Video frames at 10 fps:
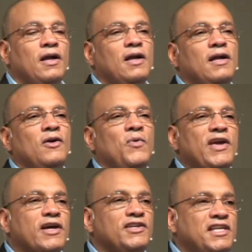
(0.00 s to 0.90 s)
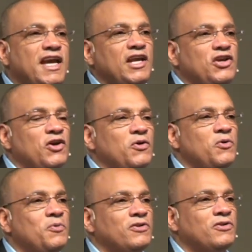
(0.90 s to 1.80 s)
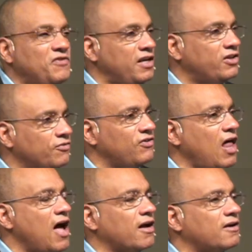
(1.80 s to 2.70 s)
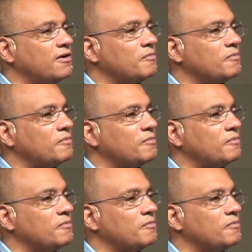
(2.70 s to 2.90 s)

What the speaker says: We continue to feed the flock.